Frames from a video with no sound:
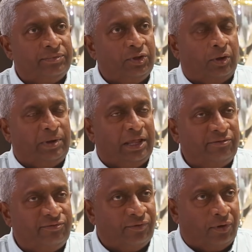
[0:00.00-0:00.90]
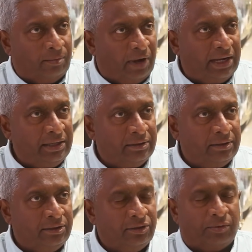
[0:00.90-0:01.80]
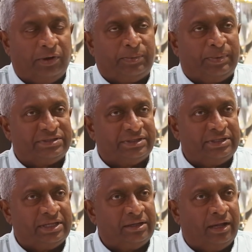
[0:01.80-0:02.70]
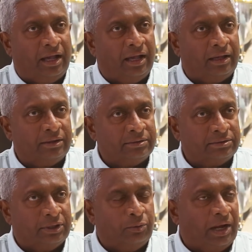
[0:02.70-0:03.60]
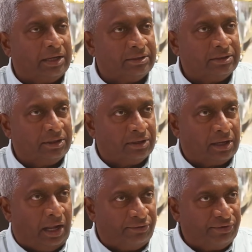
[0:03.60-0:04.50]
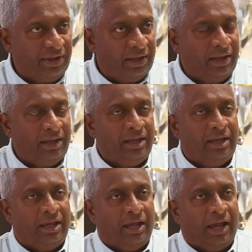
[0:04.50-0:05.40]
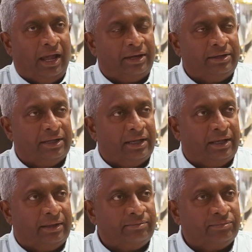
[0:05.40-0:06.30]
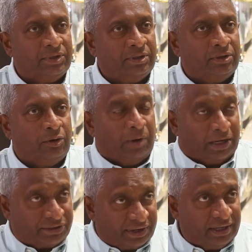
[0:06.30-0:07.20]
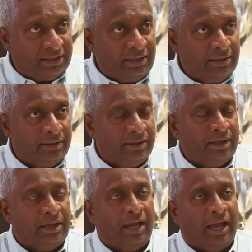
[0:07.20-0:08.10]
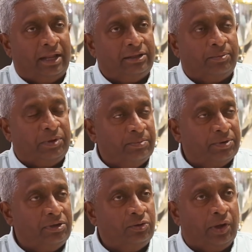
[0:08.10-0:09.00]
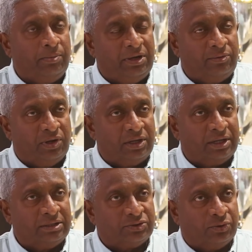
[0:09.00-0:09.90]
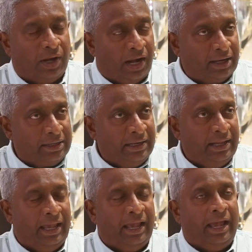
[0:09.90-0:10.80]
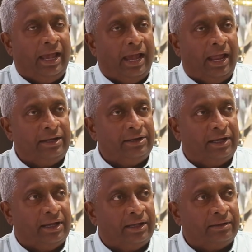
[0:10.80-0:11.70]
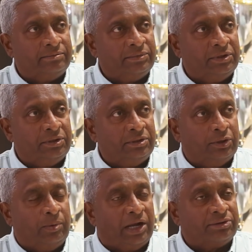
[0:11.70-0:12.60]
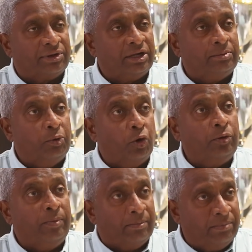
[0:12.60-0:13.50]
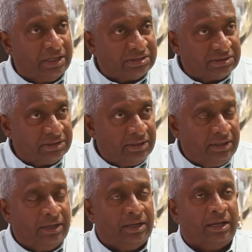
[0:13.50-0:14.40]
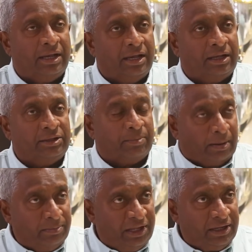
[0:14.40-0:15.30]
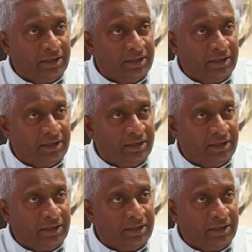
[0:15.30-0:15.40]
you're playing for Oman, you're representing the Oman country, and Oman Cricket, and the people who have been working so hard, and the Oman Cricket board members, the public,